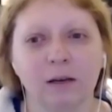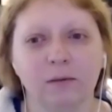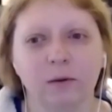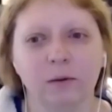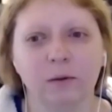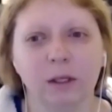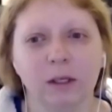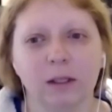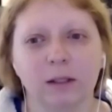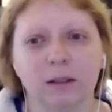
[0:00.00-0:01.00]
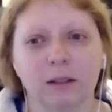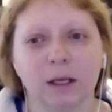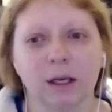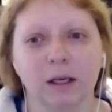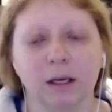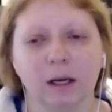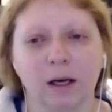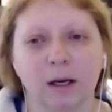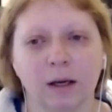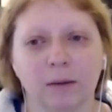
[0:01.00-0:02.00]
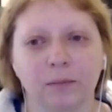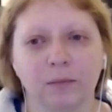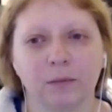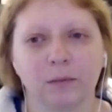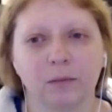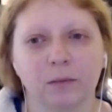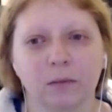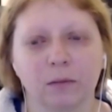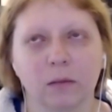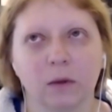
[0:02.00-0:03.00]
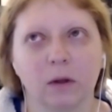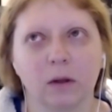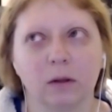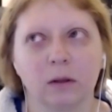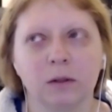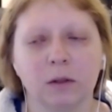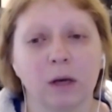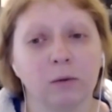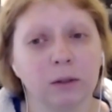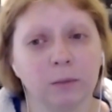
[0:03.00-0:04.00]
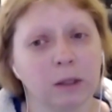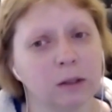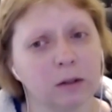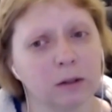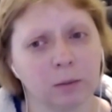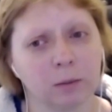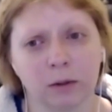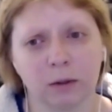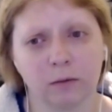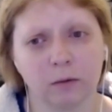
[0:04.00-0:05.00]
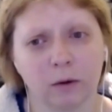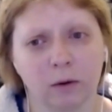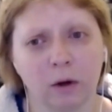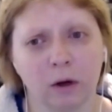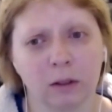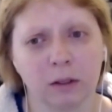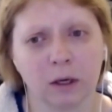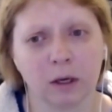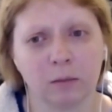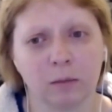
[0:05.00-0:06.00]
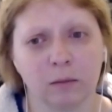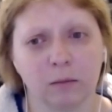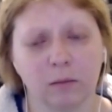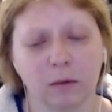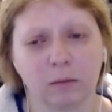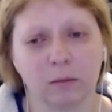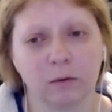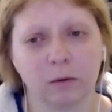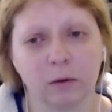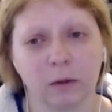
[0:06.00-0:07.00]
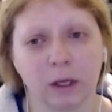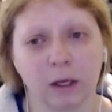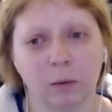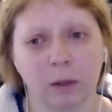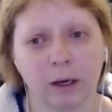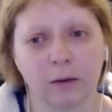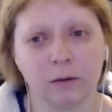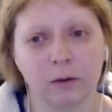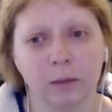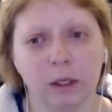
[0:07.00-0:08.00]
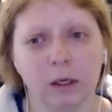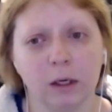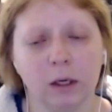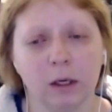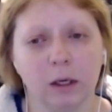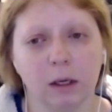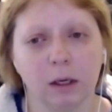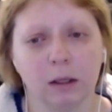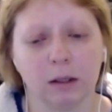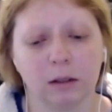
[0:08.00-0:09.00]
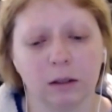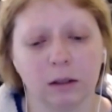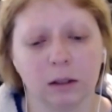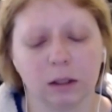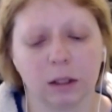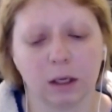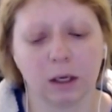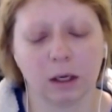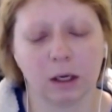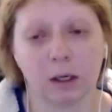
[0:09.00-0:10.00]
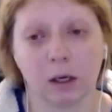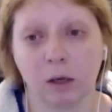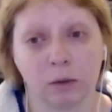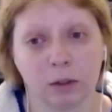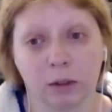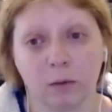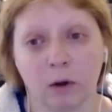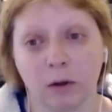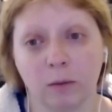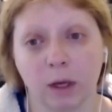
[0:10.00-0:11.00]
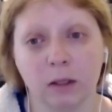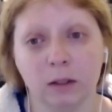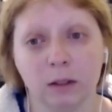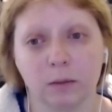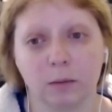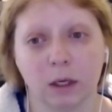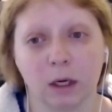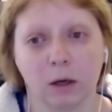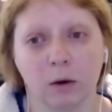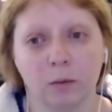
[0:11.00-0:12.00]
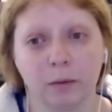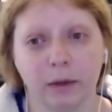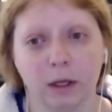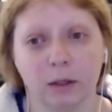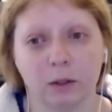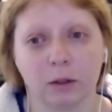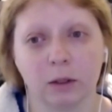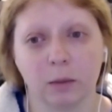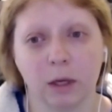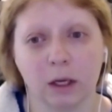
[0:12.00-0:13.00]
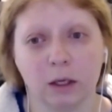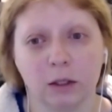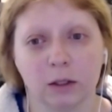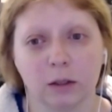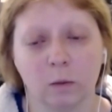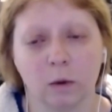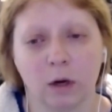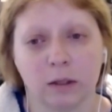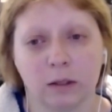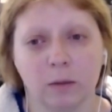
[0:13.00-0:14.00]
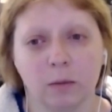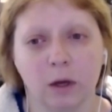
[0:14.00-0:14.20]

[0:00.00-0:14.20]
for me, it's like I respected this person for a long time before they went after me, and I wish them all the best, but I hope they turn a page and wise up,